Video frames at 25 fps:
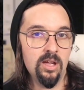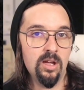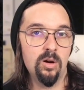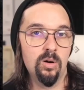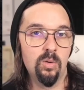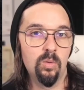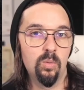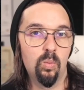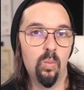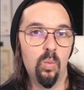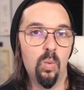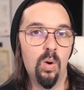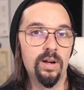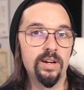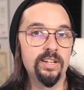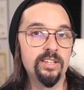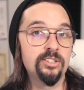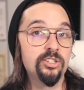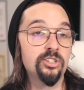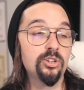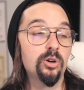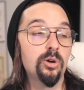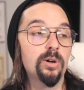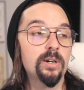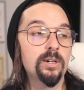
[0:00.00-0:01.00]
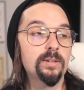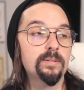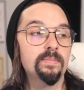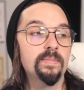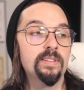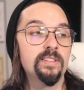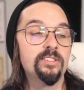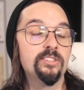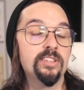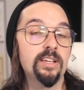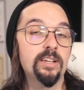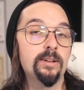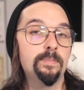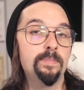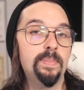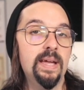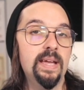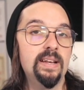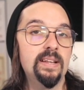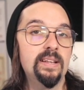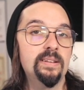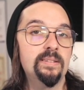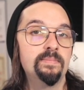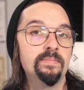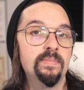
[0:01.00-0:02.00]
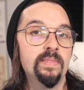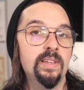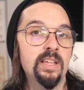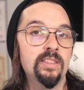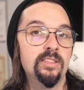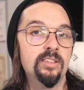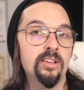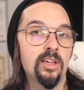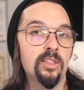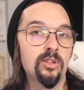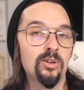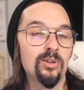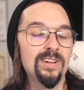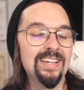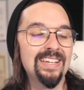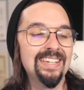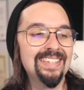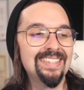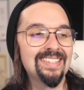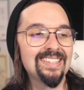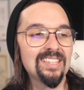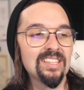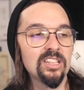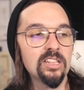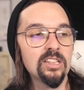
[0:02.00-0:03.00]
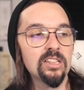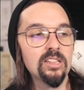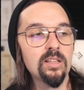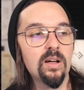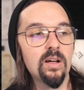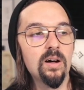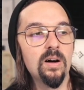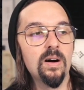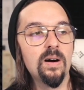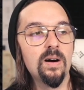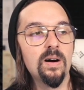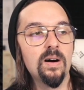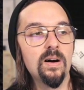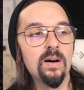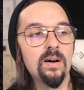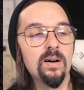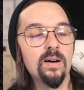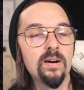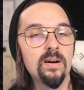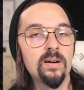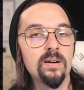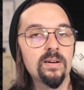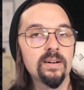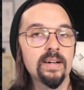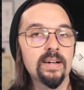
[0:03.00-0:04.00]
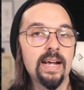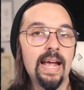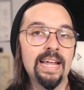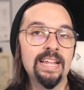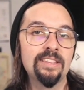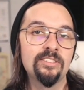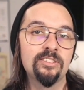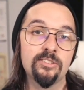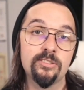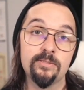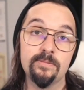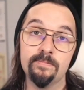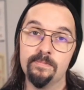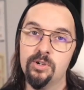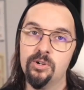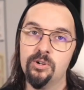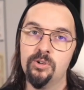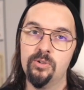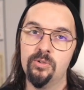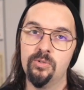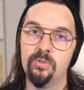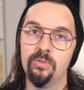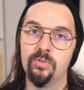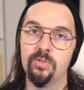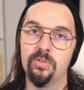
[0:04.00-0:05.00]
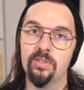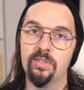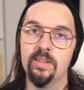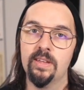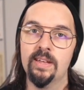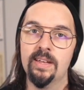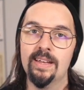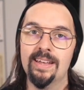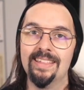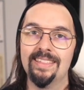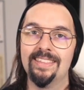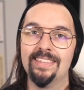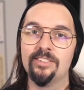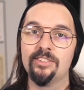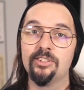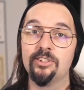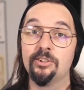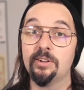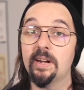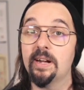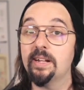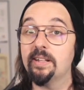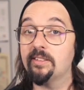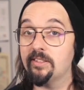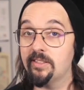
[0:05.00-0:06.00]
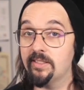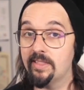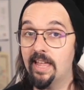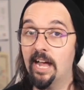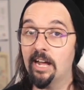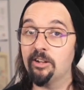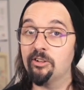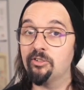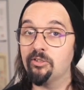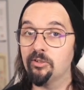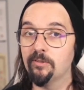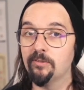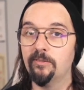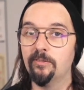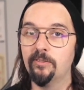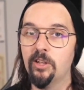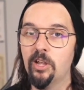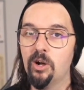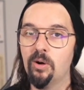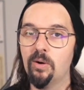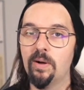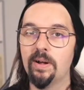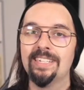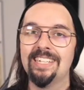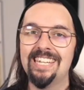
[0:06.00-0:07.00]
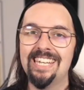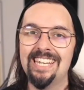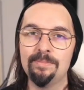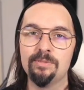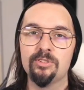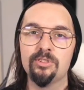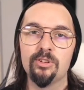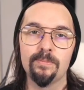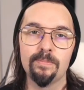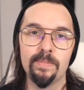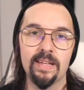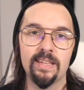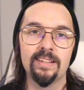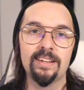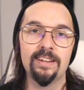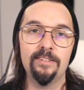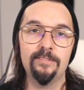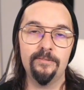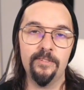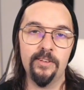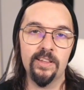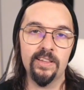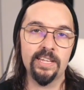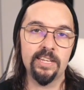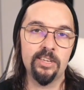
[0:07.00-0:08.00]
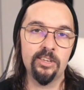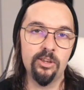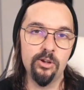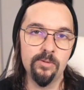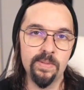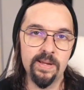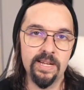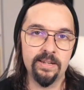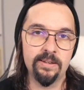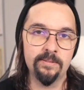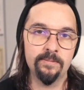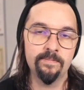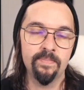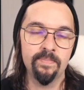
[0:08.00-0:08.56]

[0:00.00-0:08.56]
One is short and syncopated, the other is long and smooth. This creates natural flow and keeps your melody feeling human.